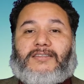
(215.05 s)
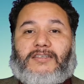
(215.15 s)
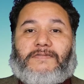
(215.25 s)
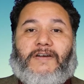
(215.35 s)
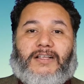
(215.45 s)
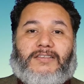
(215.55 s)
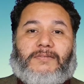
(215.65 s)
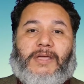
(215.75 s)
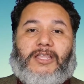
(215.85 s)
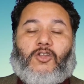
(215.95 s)
this
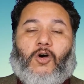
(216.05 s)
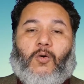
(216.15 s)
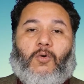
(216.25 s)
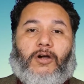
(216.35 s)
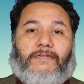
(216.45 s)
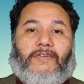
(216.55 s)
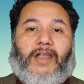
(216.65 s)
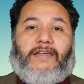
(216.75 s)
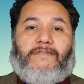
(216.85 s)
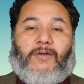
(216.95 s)
fragrance may not work
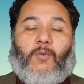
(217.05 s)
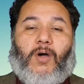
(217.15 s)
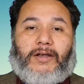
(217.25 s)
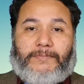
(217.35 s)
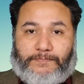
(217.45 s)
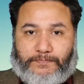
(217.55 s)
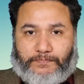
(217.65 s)
for everyone